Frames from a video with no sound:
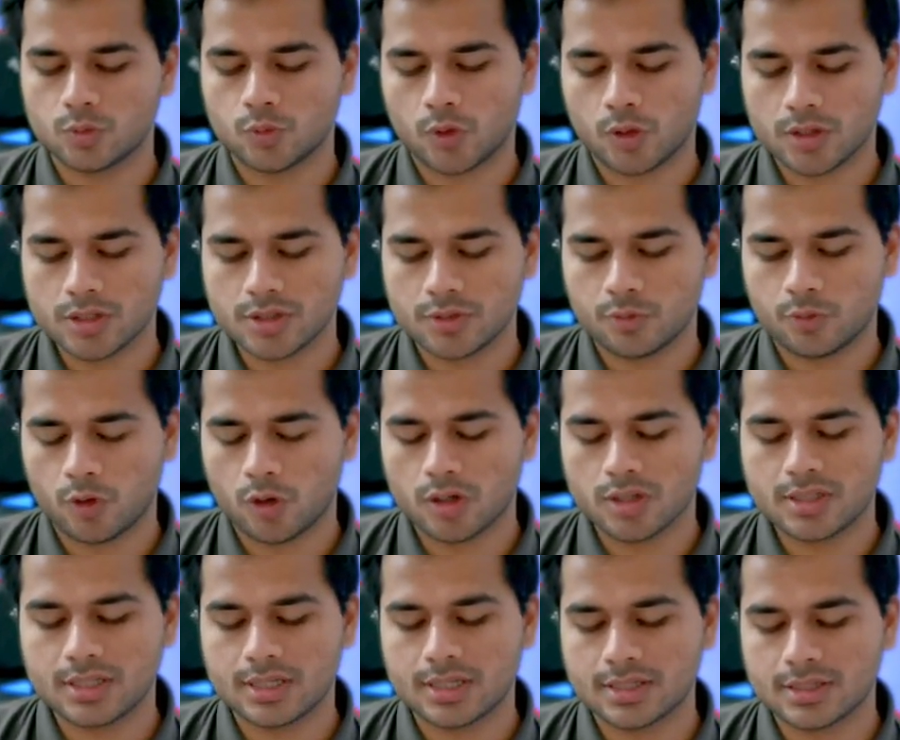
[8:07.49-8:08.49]
was
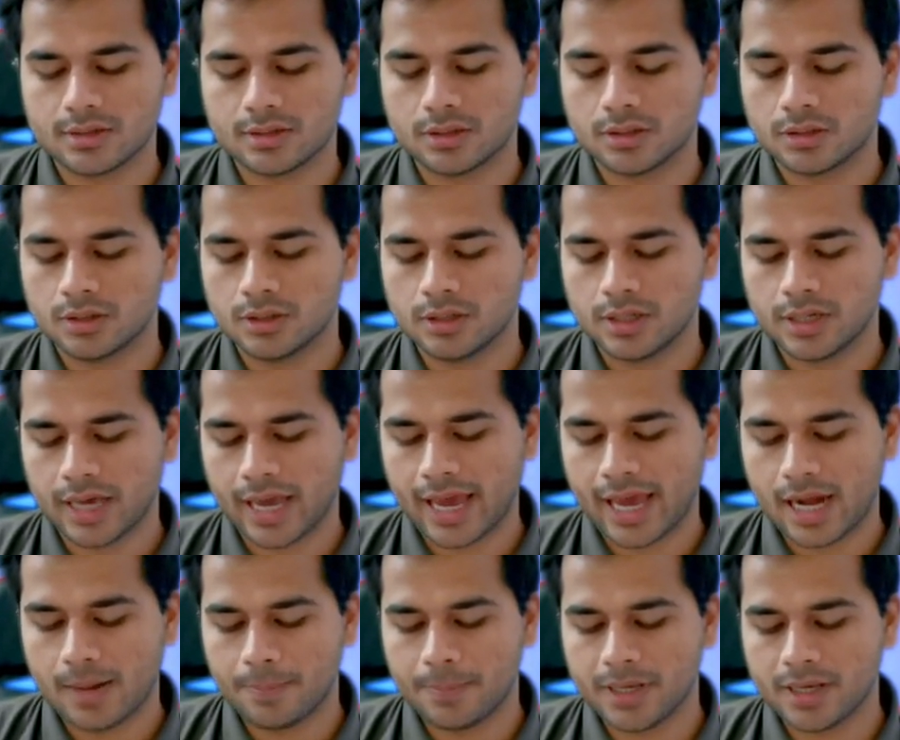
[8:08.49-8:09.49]
is a
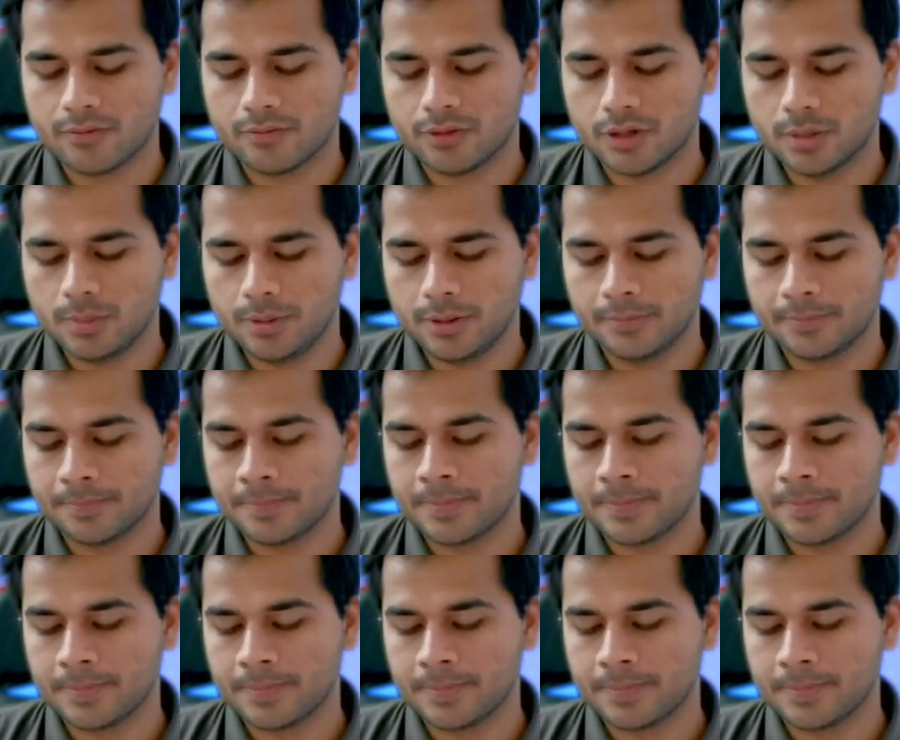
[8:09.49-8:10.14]
helping verb.